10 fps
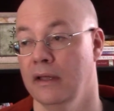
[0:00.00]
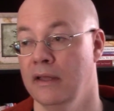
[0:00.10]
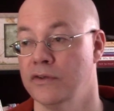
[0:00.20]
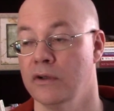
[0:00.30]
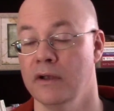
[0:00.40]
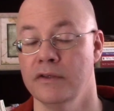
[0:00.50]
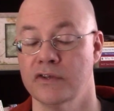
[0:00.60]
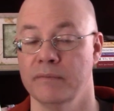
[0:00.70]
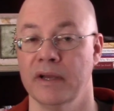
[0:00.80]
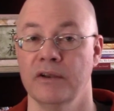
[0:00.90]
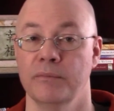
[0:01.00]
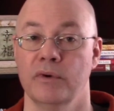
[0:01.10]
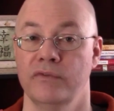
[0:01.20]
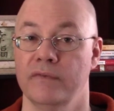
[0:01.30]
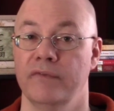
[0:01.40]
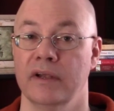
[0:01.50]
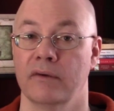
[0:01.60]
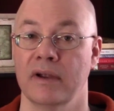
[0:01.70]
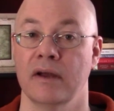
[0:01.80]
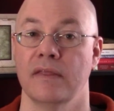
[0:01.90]
it's not insurmountable if you
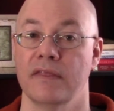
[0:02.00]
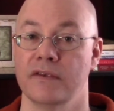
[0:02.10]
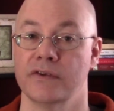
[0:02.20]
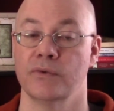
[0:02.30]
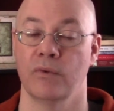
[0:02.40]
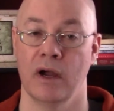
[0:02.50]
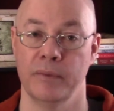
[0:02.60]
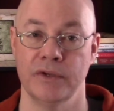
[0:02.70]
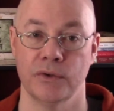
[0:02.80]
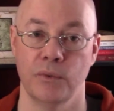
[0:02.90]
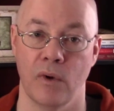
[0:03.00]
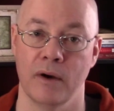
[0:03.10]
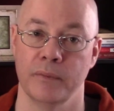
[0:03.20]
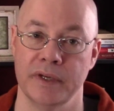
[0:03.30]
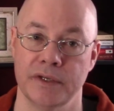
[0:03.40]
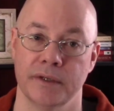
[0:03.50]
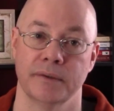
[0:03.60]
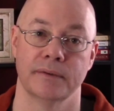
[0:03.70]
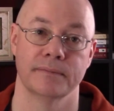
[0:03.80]
figure out this is why we do what we do.